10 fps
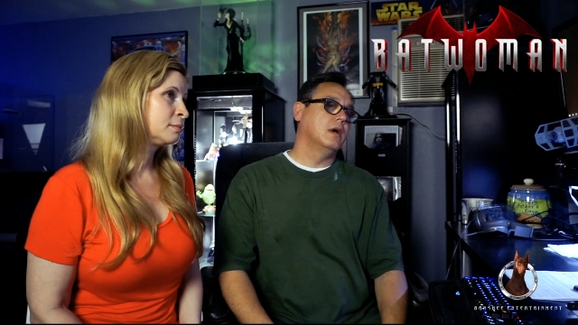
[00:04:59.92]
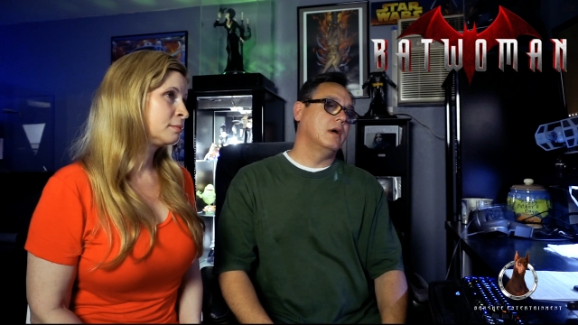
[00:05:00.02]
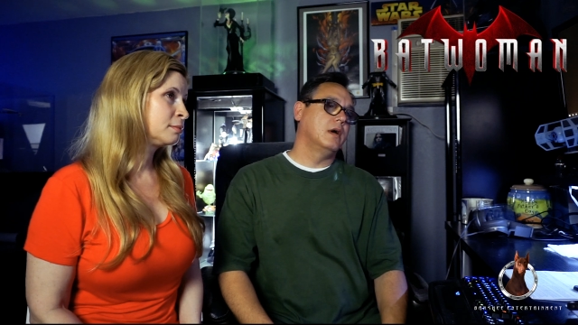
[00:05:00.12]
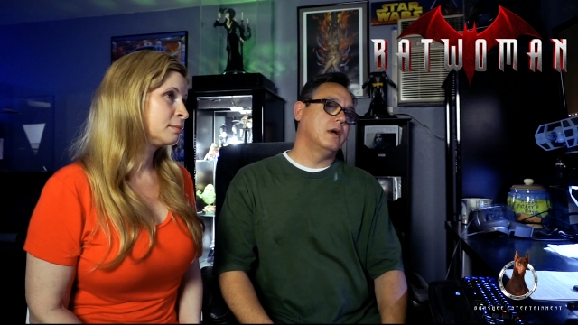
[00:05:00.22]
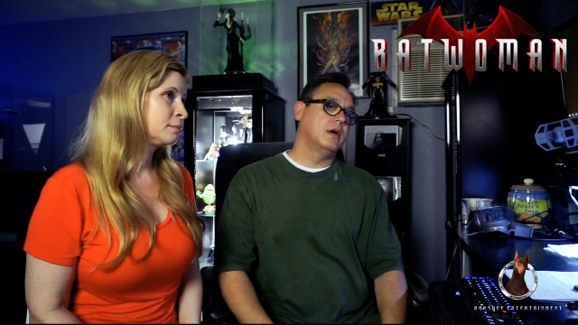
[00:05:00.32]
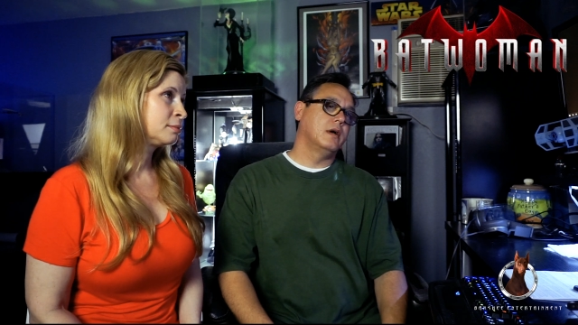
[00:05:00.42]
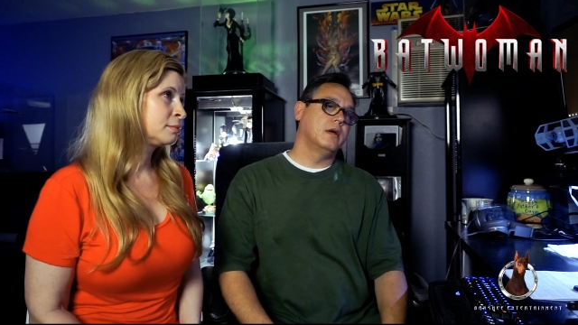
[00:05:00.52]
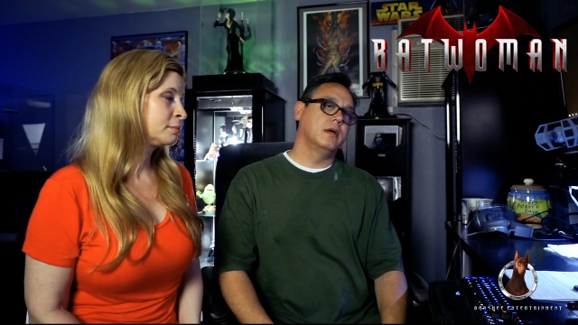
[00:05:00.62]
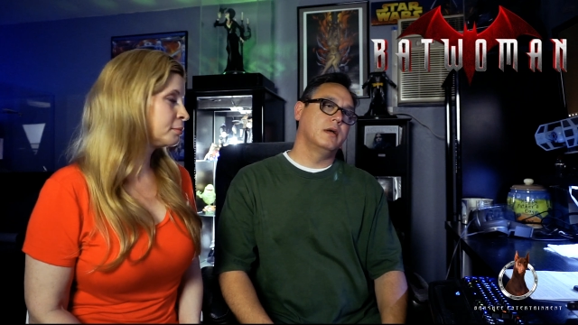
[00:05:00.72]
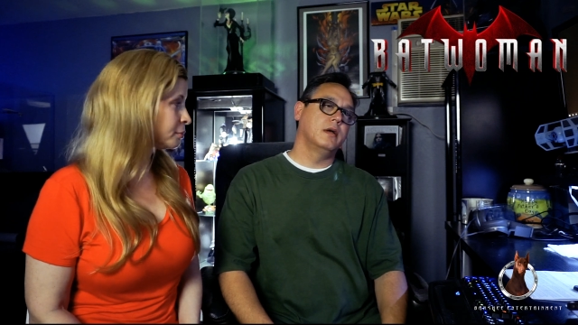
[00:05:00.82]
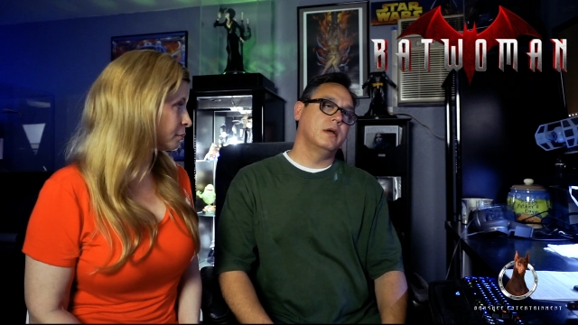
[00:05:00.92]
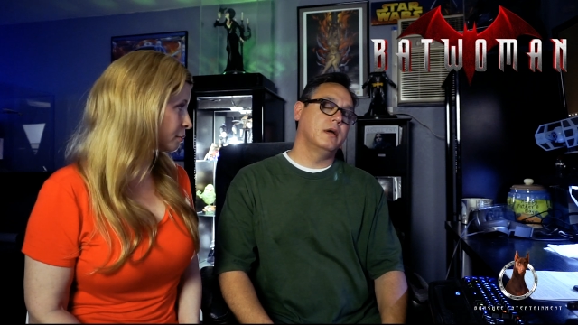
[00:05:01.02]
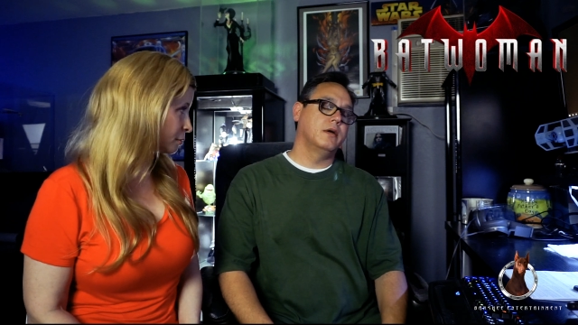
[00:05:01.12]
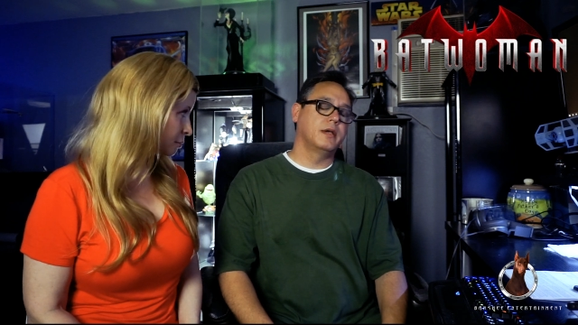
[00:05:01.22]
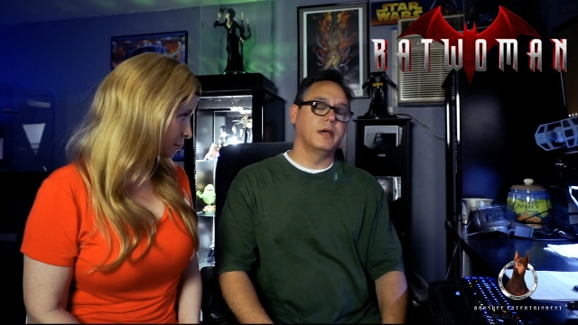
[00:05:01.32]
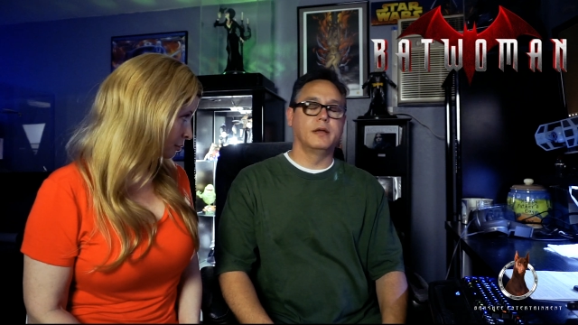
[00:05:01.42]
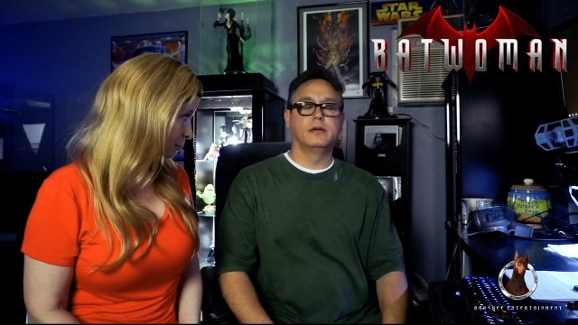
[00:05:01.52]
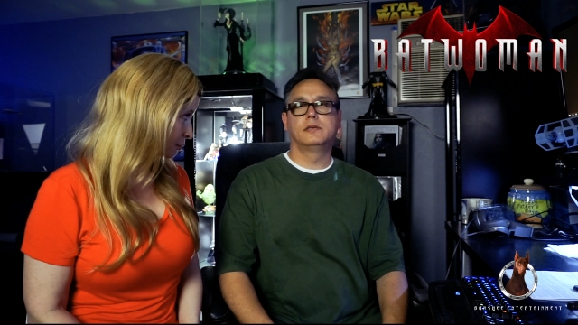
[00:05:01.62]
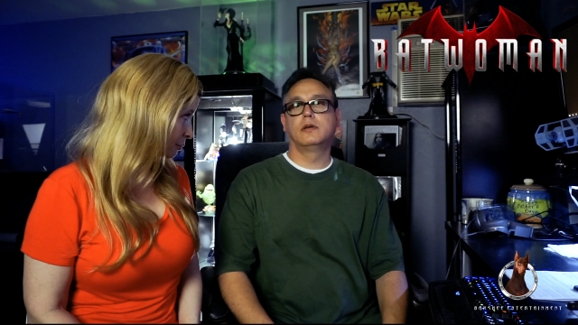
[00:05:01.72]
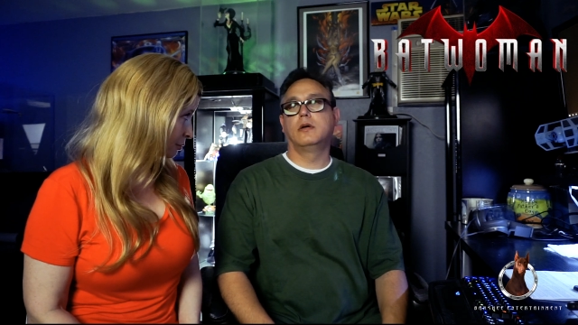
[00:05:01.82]
Speaker 1: Uh,
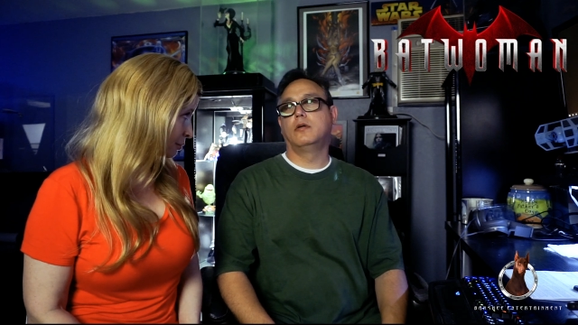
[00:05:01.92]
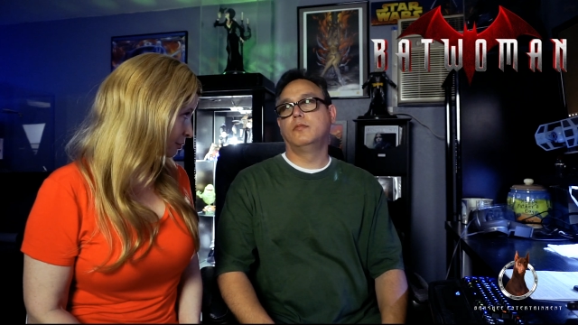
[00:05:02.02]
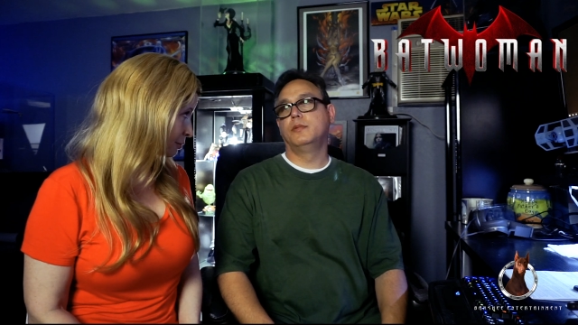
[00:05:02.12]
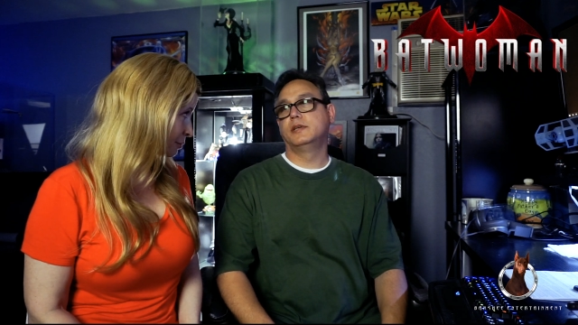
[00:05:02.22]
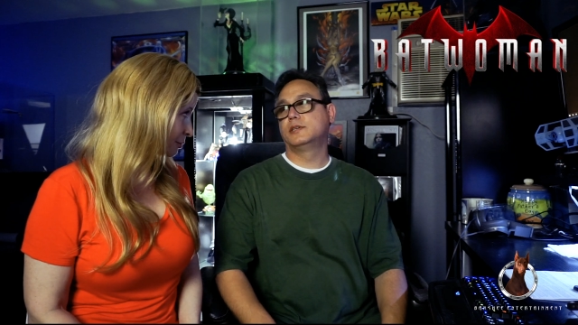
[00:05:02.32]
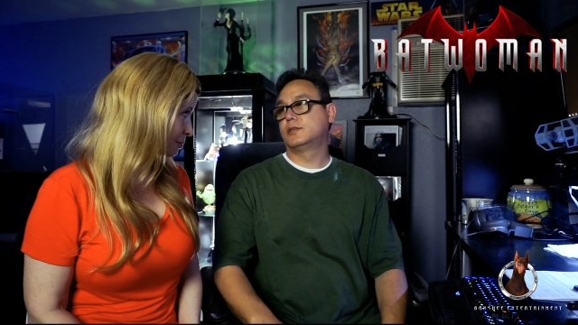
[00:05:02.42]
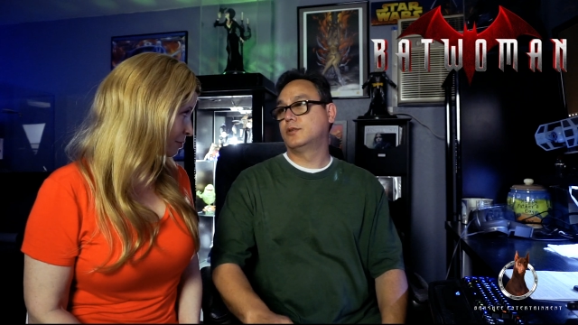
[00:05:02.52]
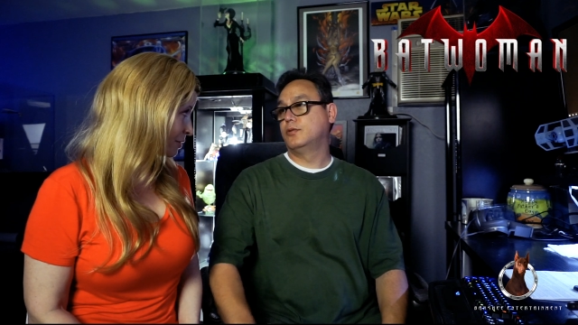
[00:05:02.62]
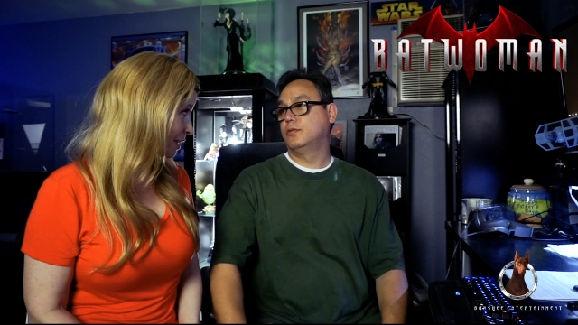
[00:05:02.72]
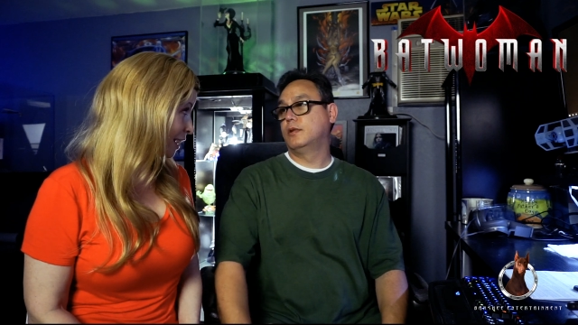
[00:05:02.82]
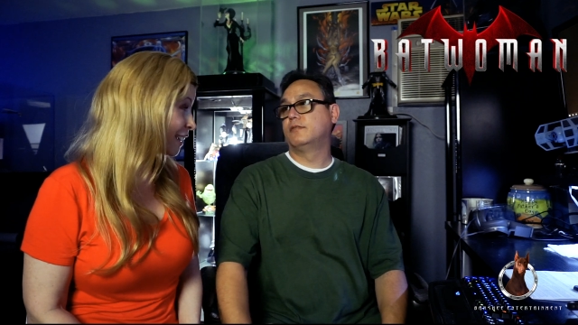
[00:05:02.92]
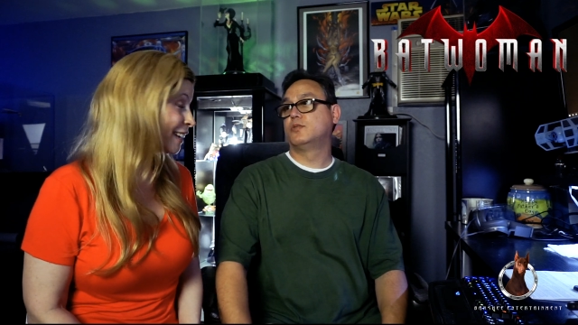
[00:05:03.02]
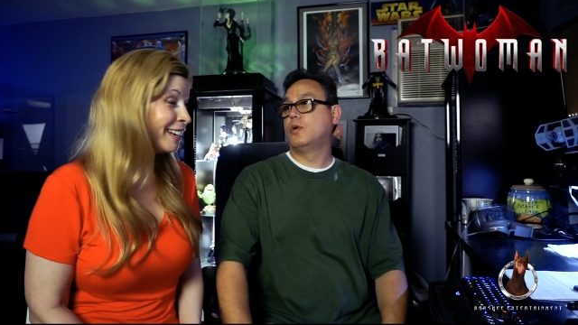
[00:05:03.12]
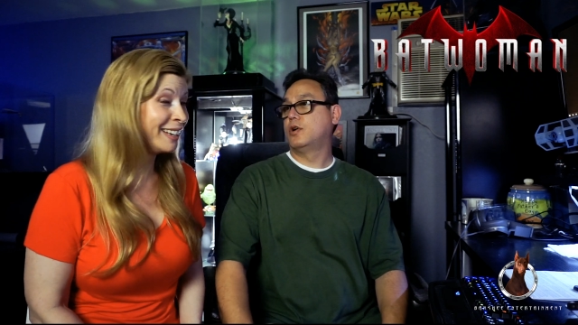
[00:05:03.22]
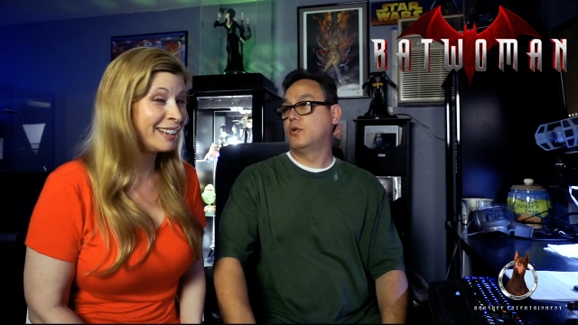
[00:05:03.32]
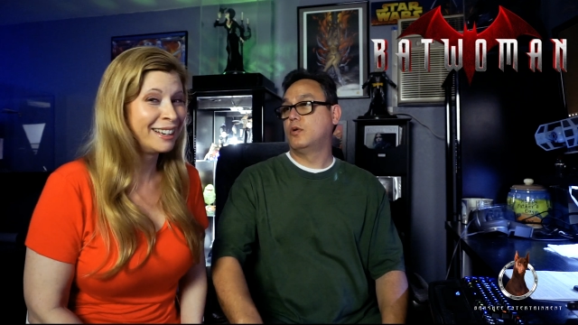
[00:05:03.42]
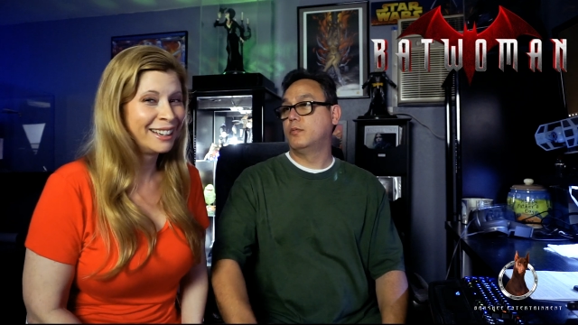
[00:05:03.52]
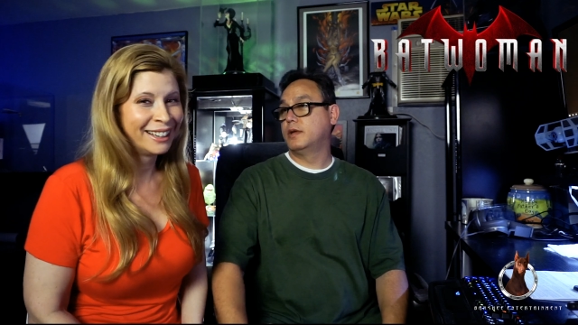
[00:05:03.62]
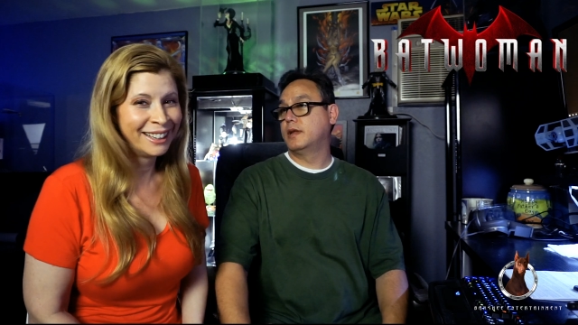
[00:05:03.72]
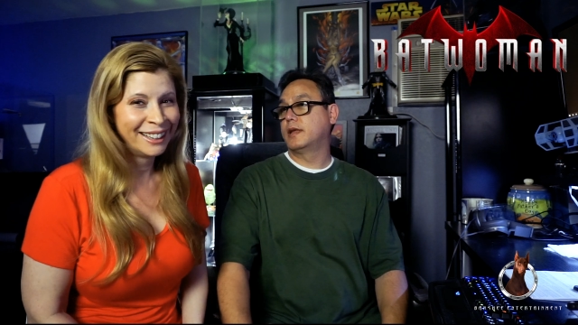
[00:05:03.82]
okay, so Miss who loves Wonder
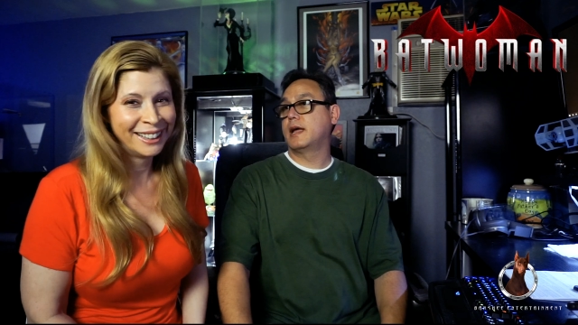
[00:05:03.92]
Woman and